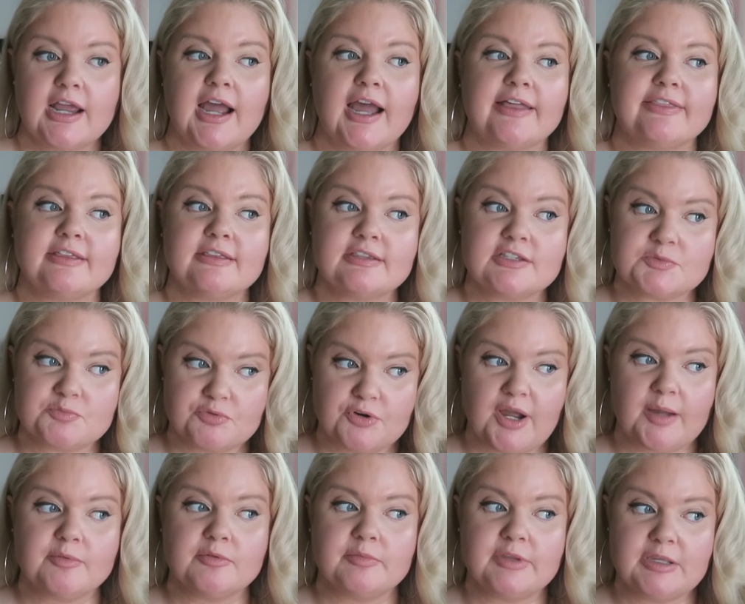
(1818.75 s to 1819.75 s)
I think this
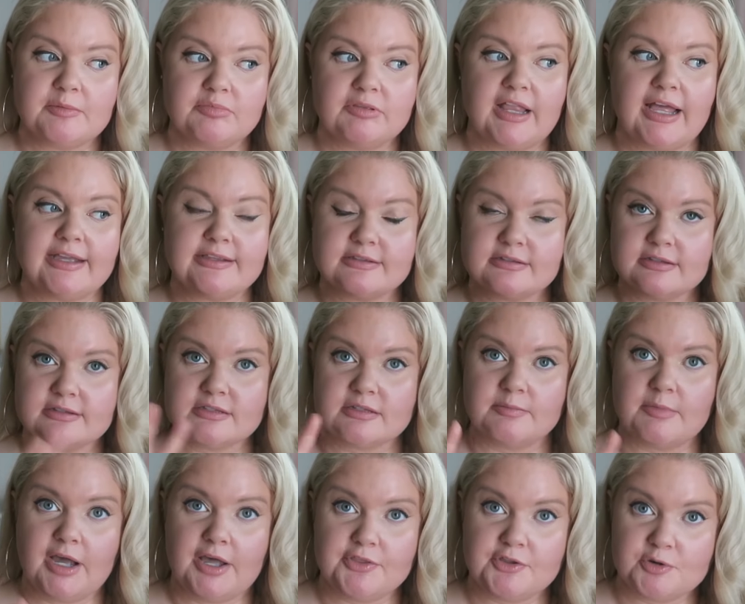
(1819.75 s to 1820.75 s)
probably applies to
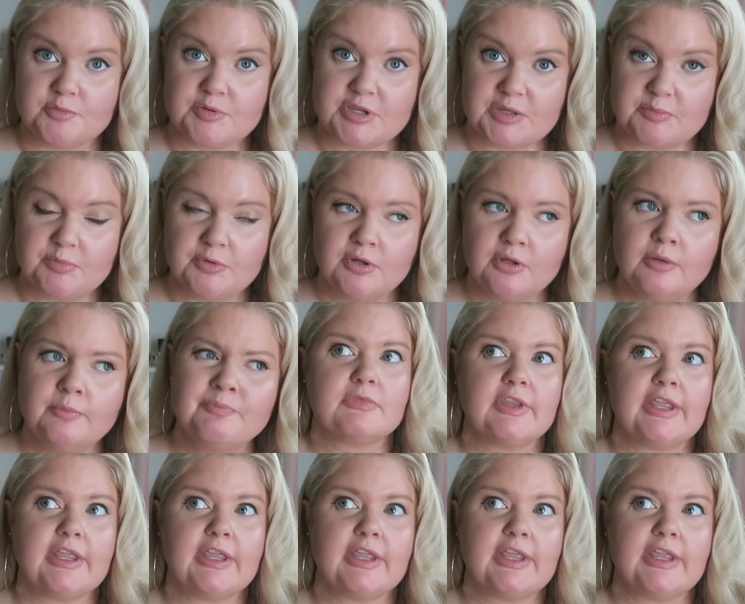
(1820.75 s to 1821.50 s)
some other people.